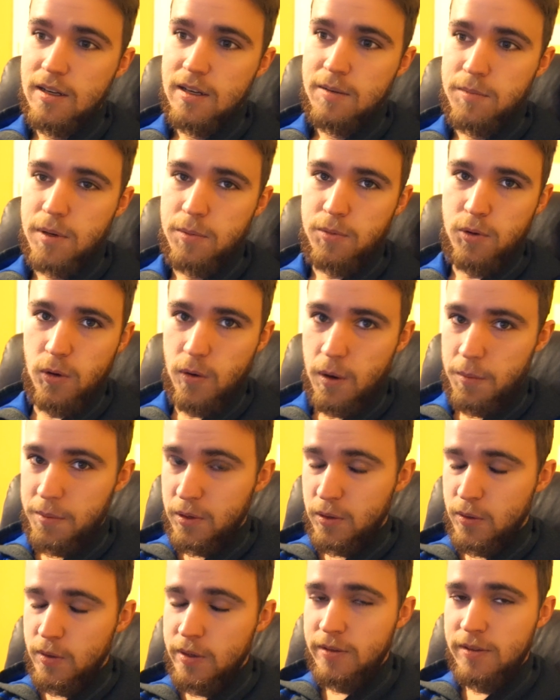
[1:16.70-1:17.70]
my programming.
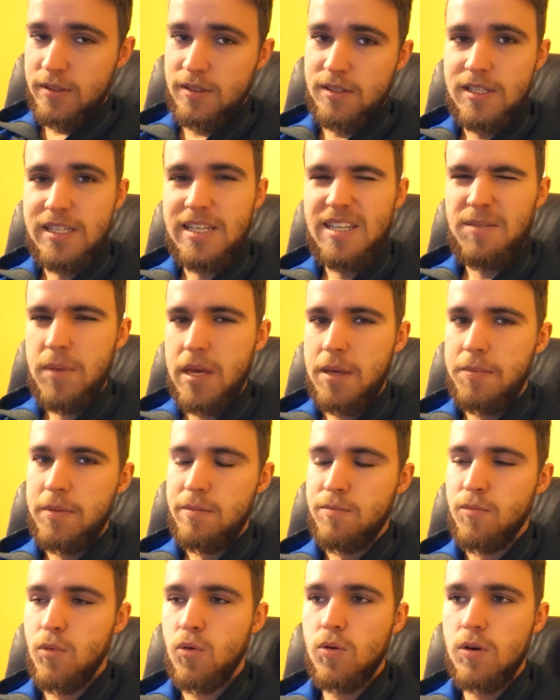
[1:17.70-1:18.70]
You can see maybe
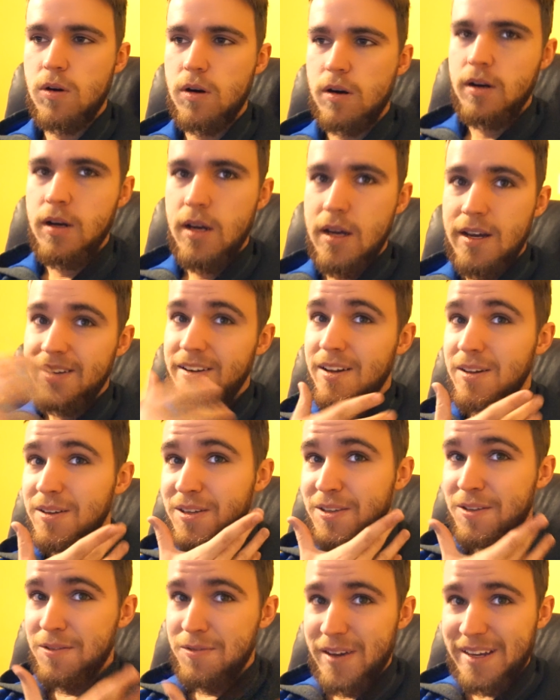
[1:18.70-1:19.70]
more, not only
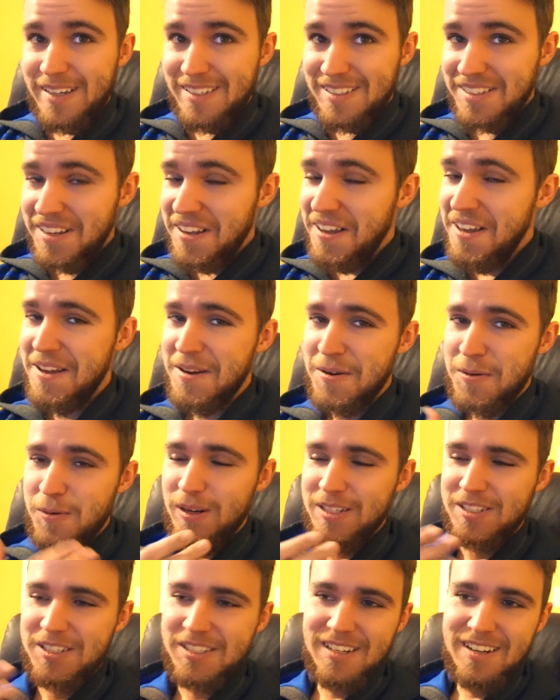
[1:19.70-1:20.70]
the face,
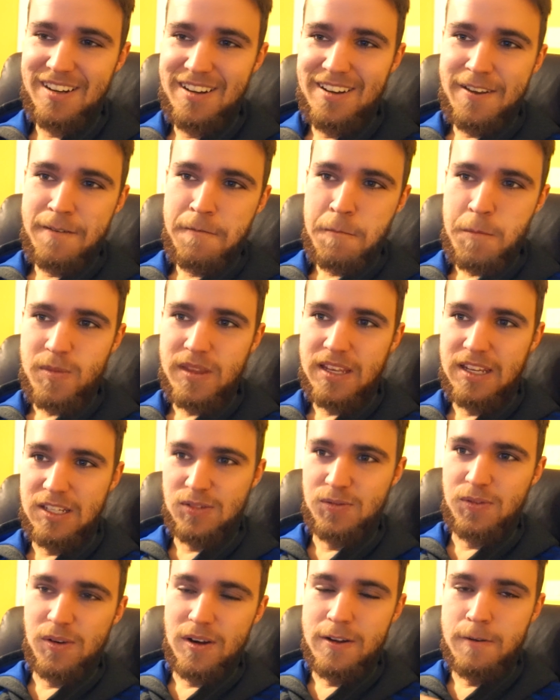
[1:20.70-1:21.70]
which is
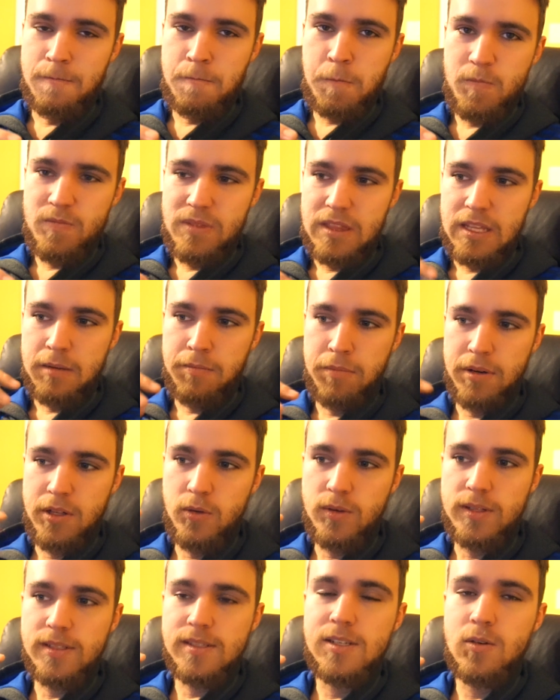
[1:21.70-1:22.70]
fun, but you
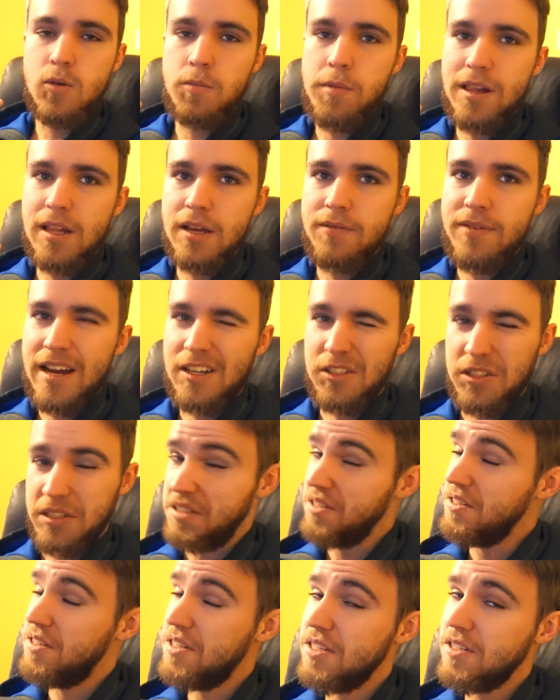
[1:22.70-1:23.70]
can see what my life actually
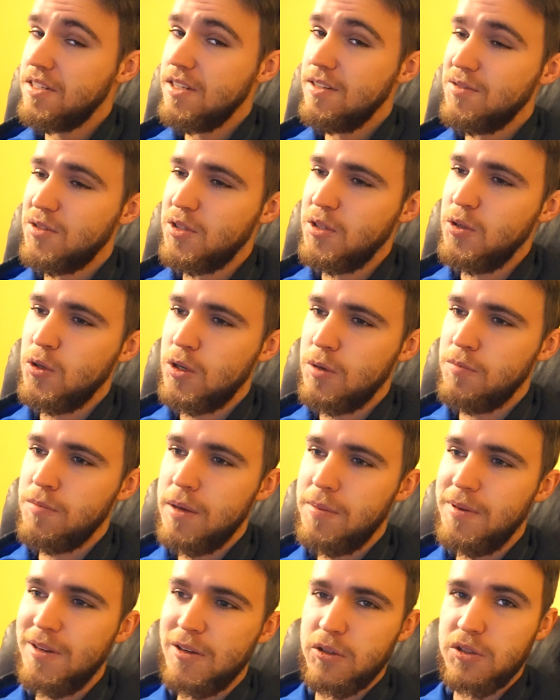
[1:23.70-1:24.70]
consists of, so you can
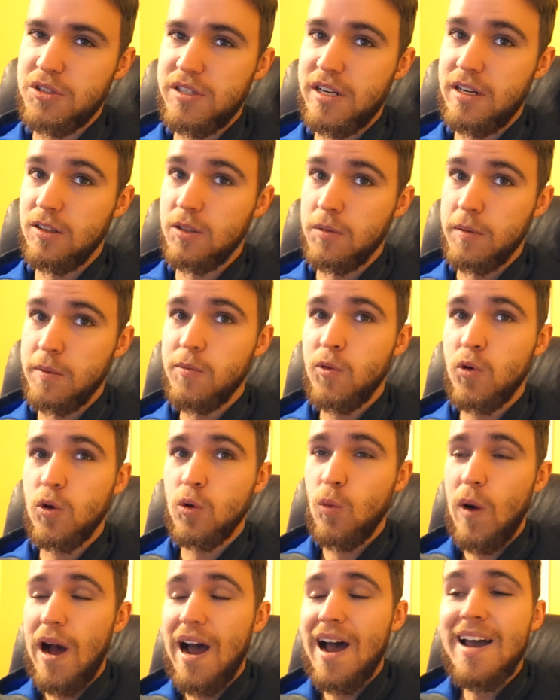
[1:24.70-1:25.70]
maybe understand a little bit more
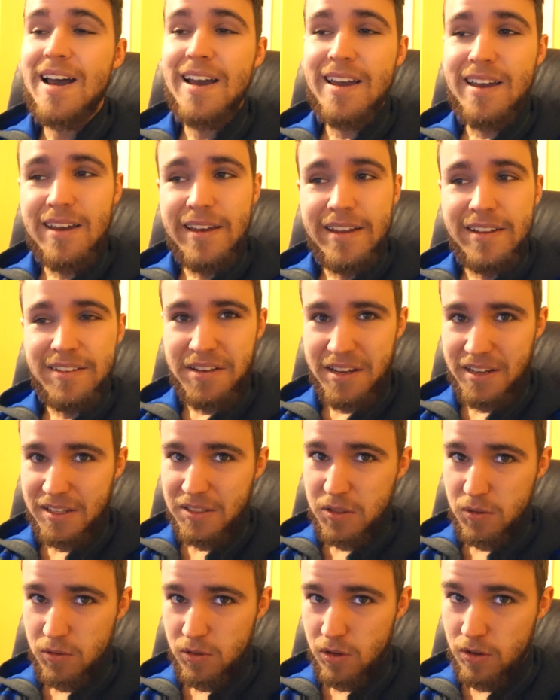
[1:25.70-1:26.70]
why it takes
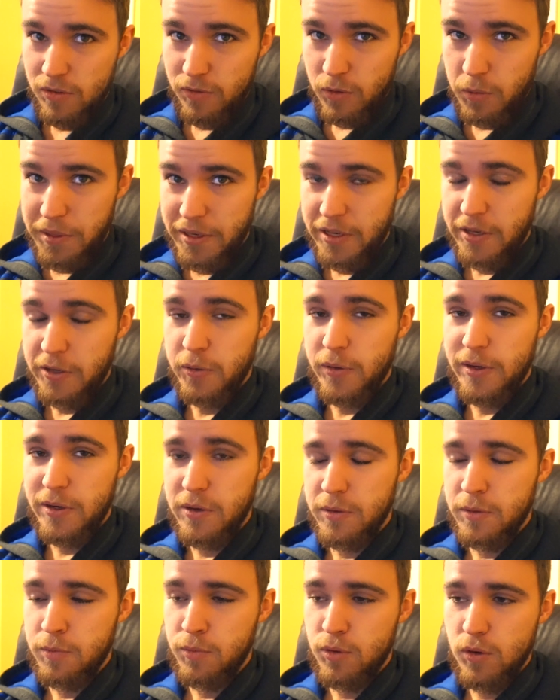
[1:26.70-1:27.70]
so long for me to iterate
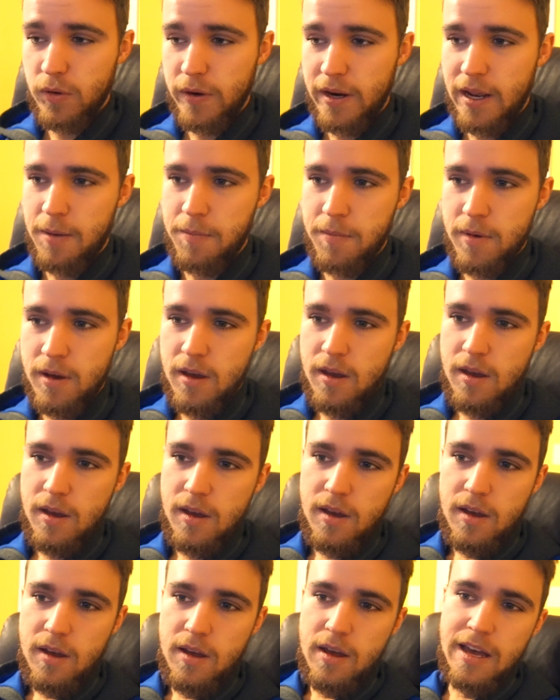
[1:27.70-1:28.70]
on the program,
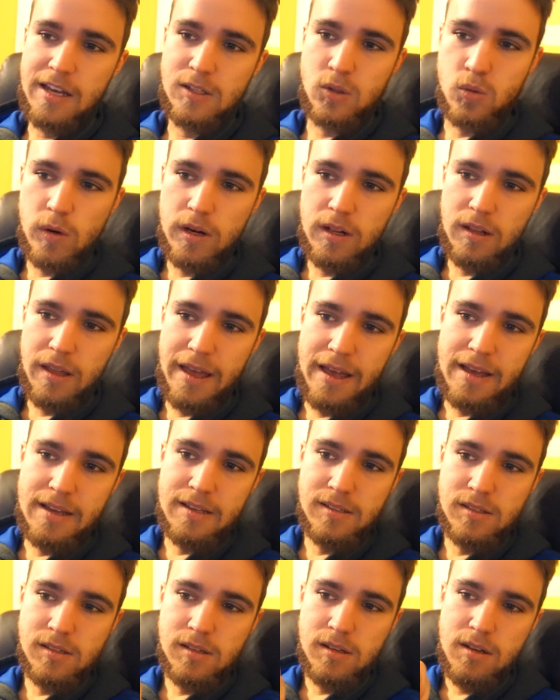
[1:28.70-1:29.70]
as well
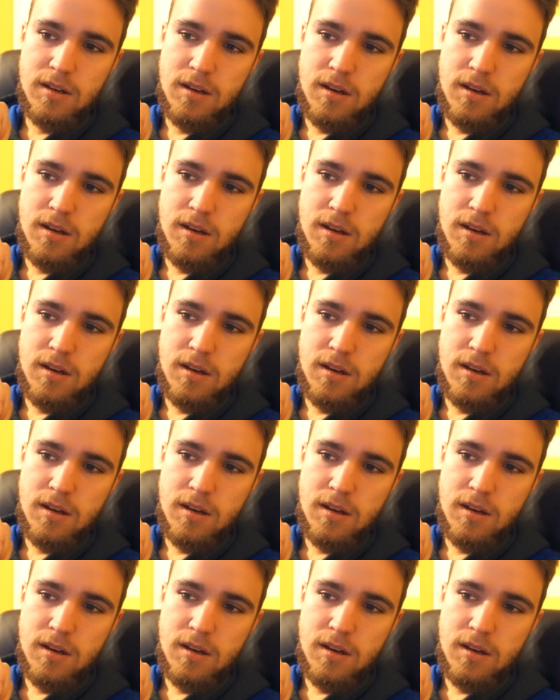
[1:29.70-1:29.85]
as